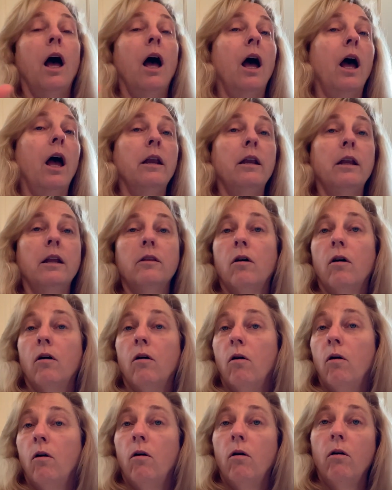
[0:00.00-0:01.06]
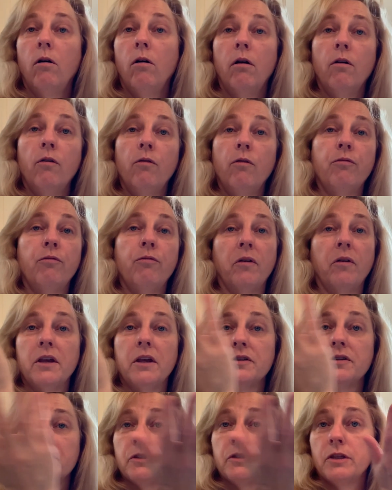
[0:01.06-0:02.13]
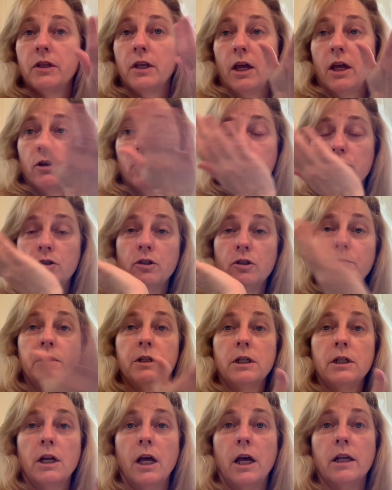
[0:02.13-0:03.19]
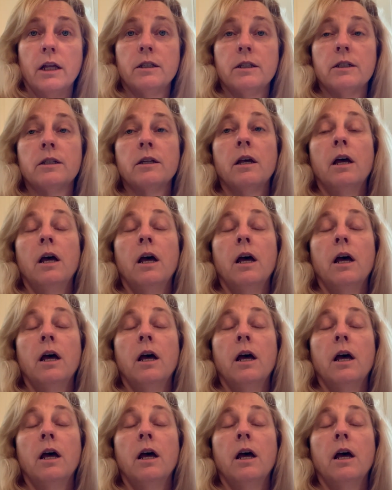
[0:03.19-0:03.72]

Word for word: I did the whole face thing, soup to nuts.